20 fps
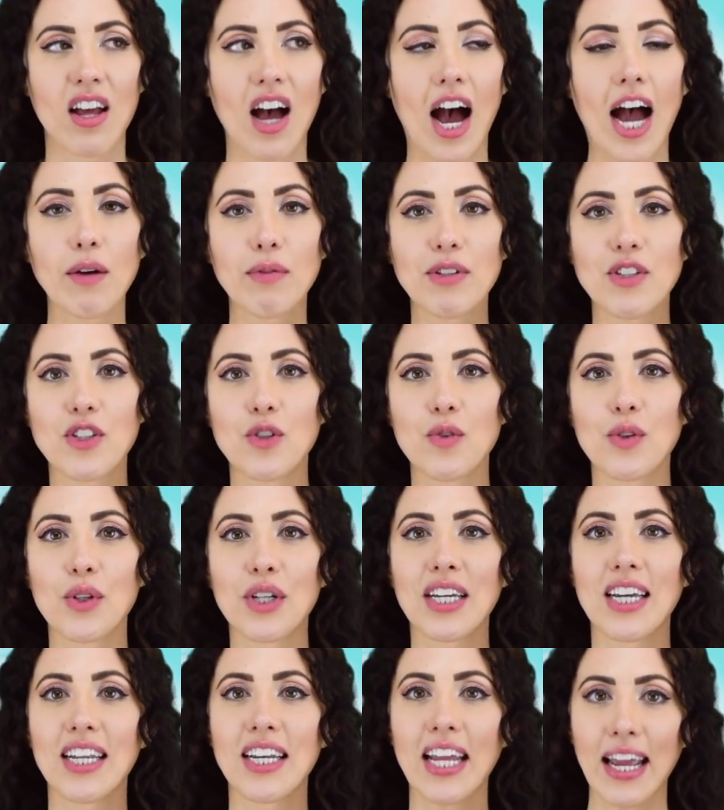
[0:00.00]
I was
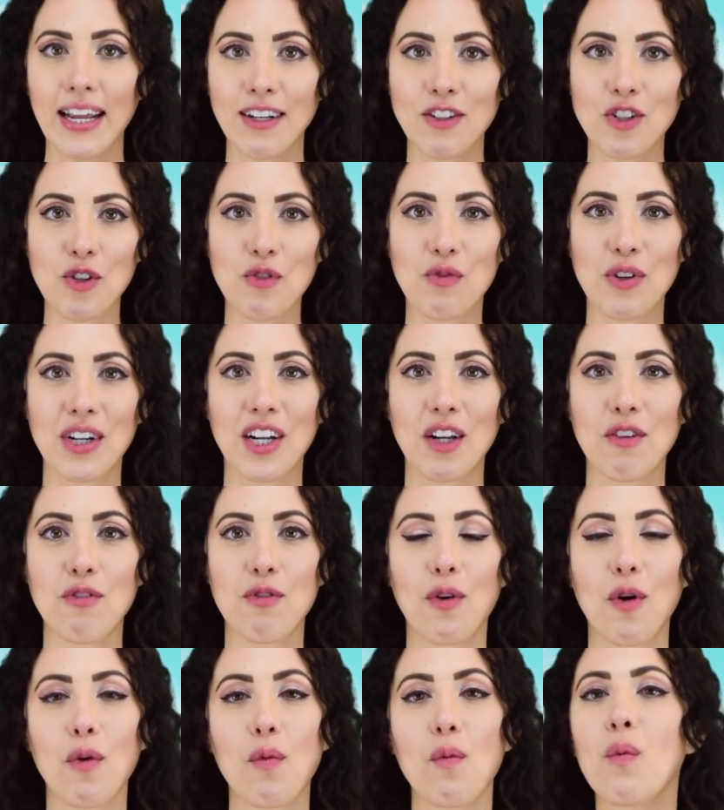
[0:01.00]
doing an angel reading
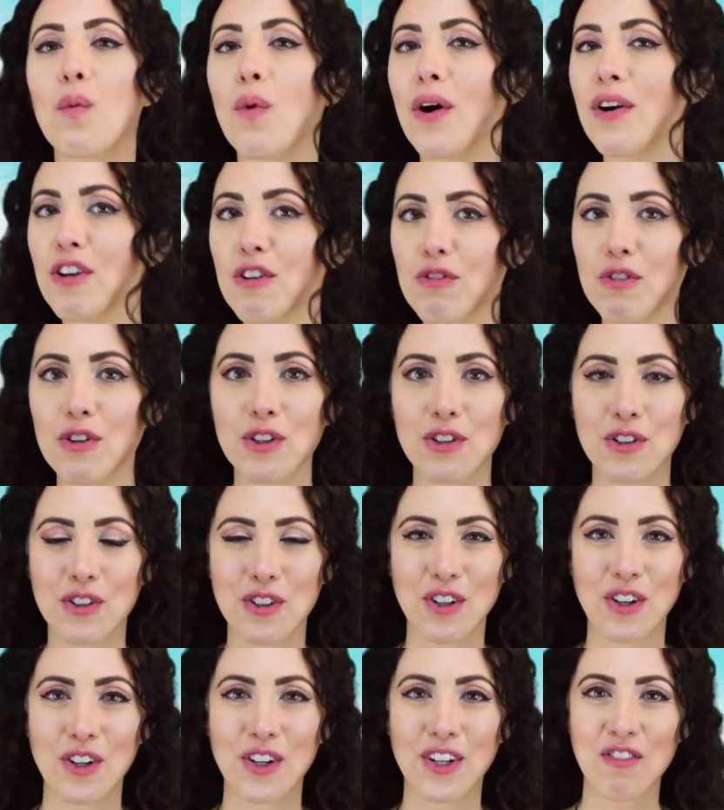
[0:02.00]
for a wonderful little
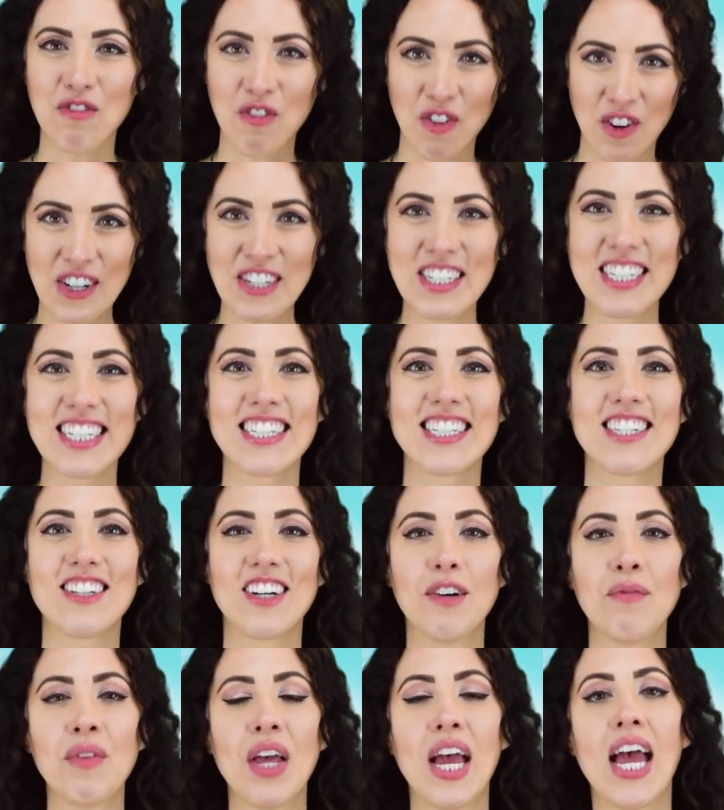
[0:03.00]
girl and for her
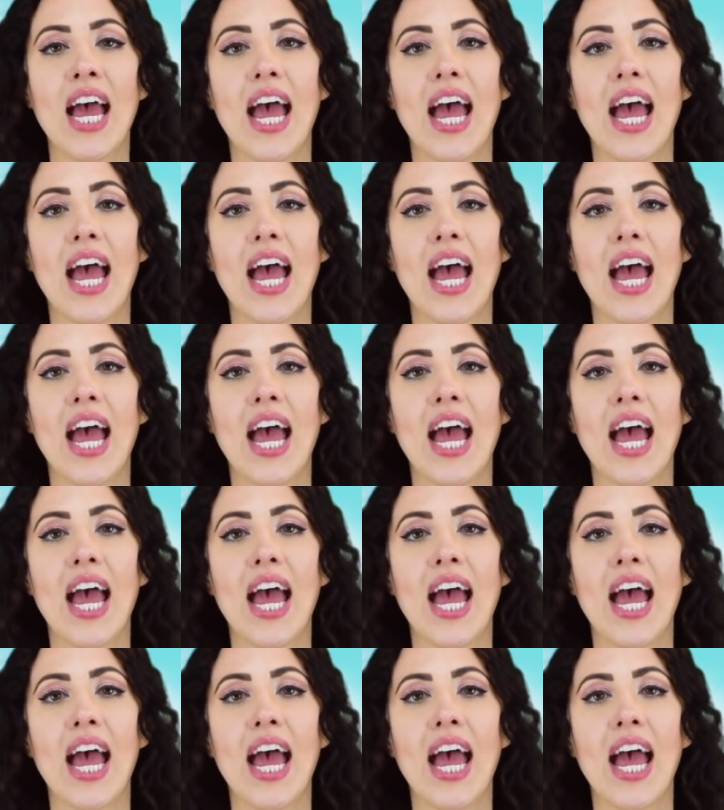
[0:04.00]
sister,